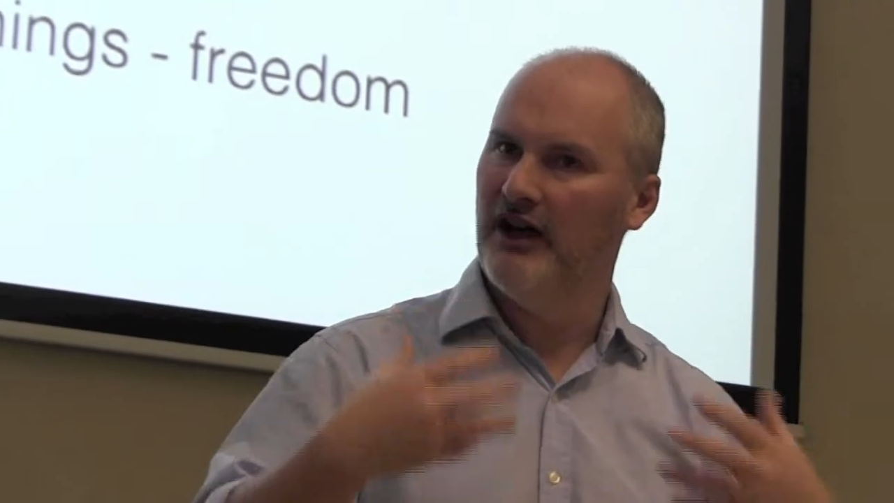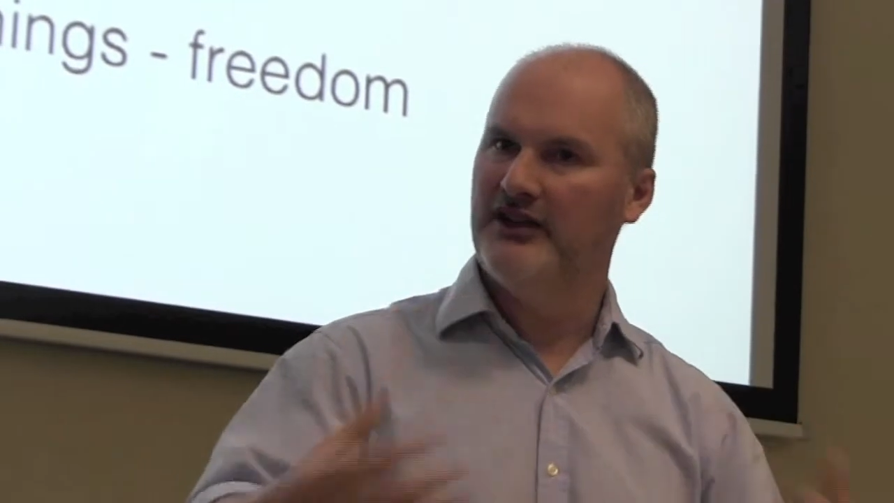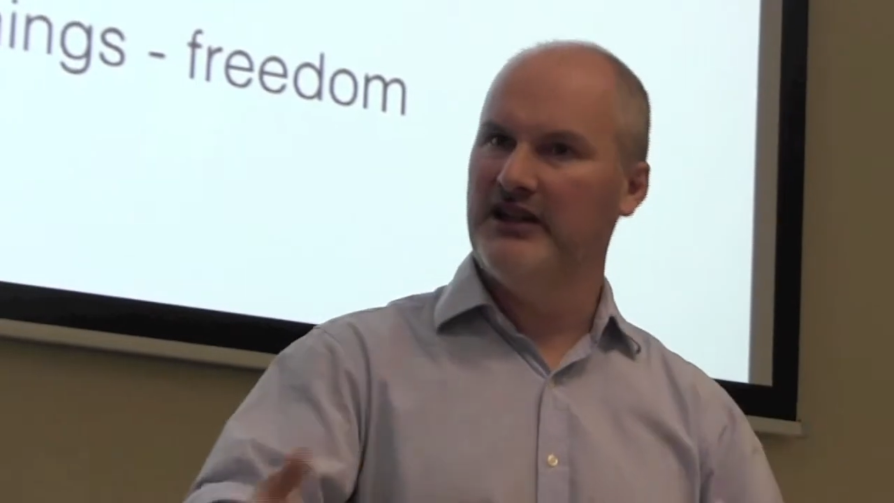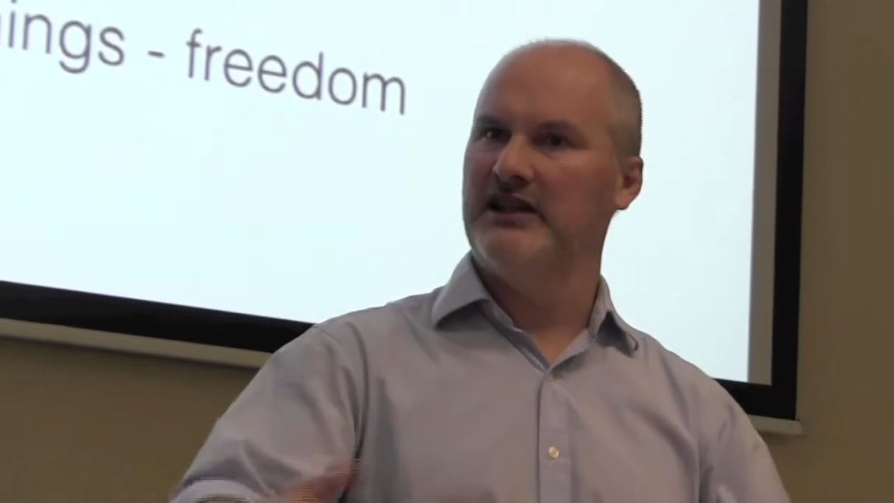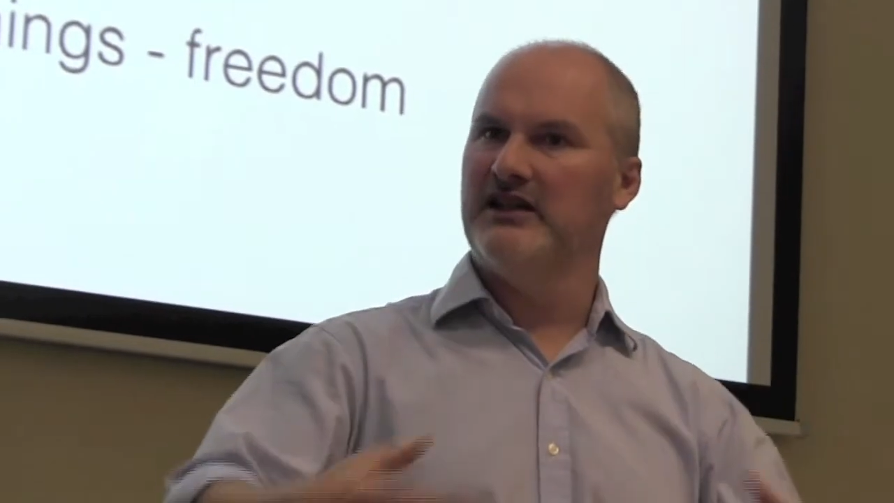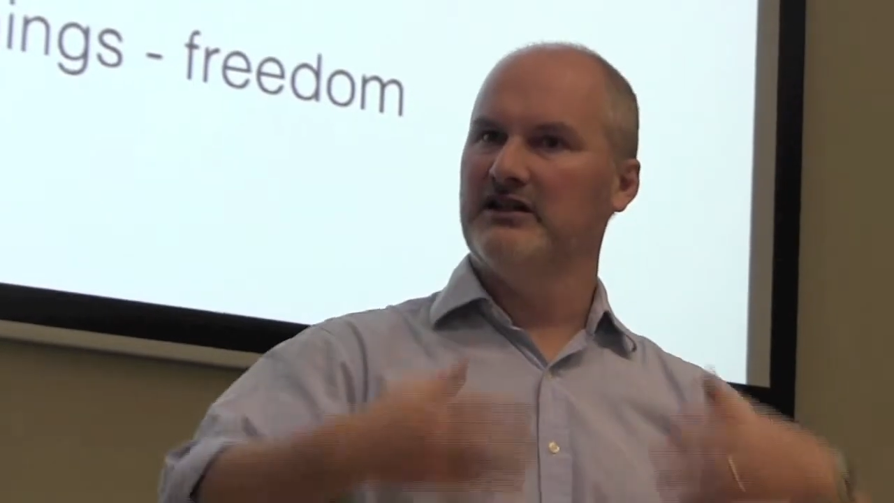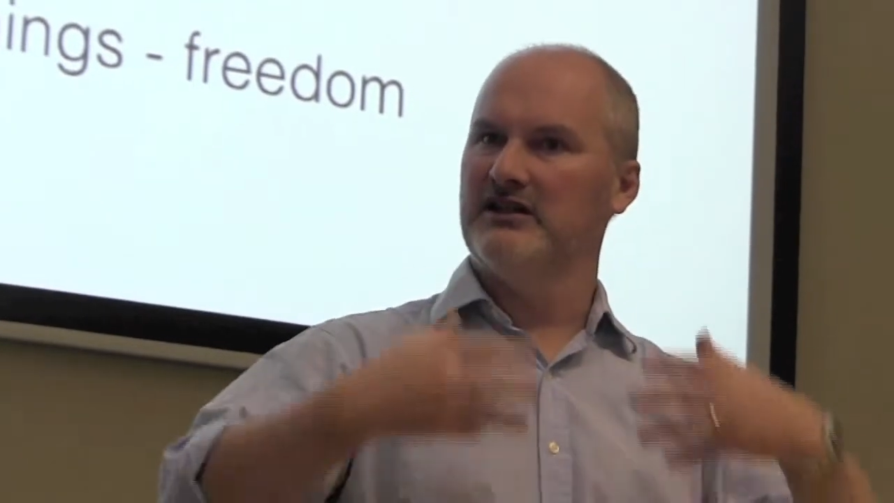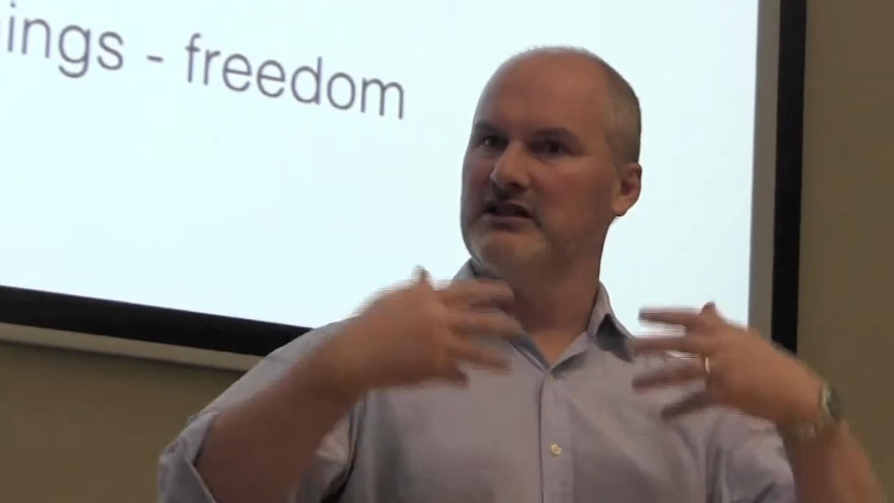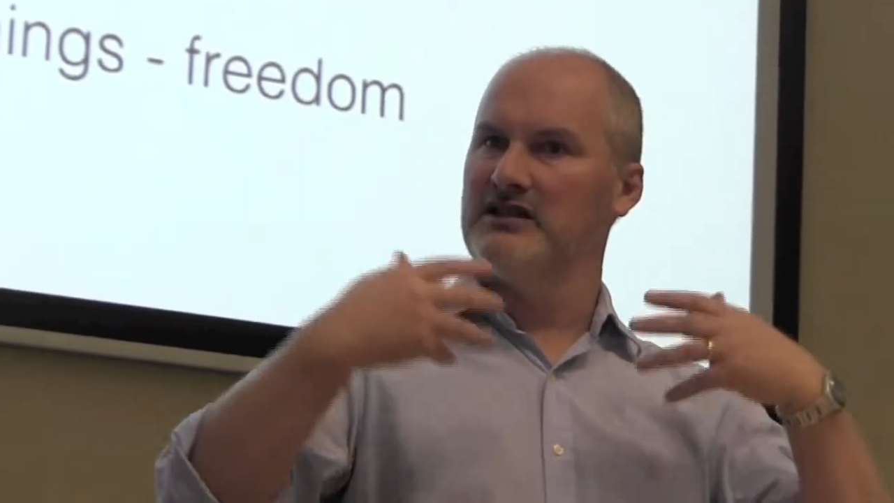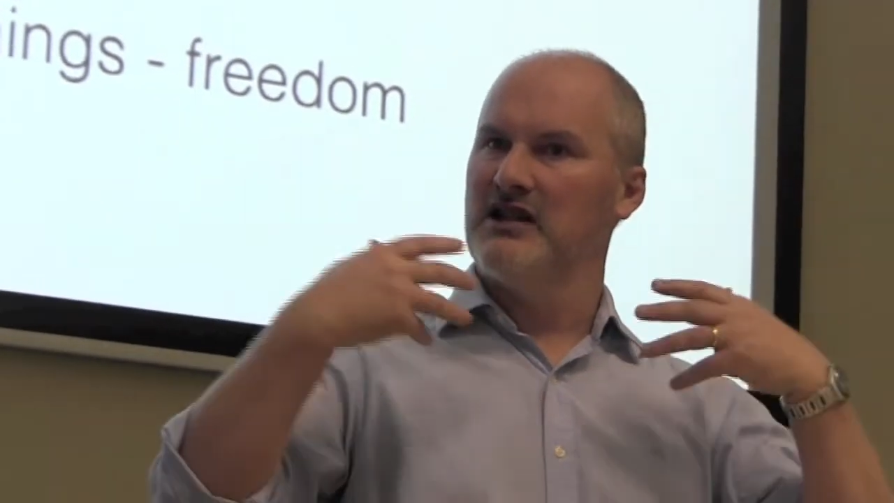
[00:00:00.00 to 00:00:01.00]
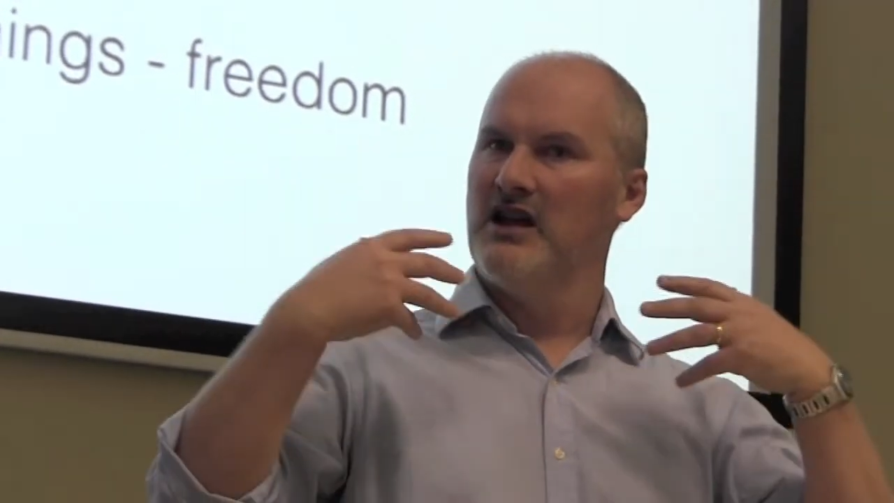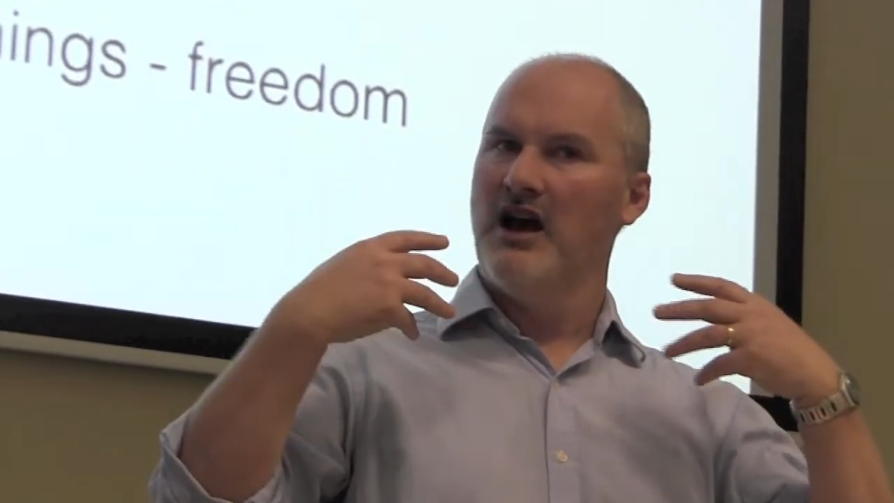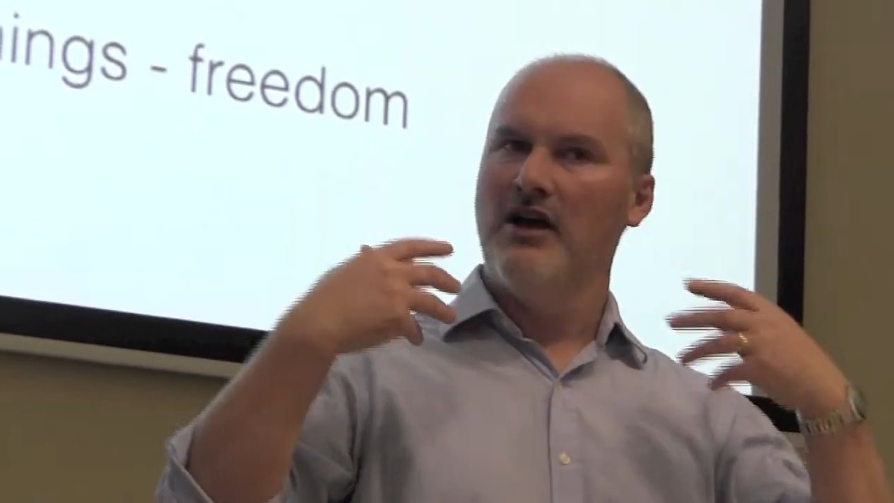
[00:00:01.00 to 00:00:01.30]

of ideas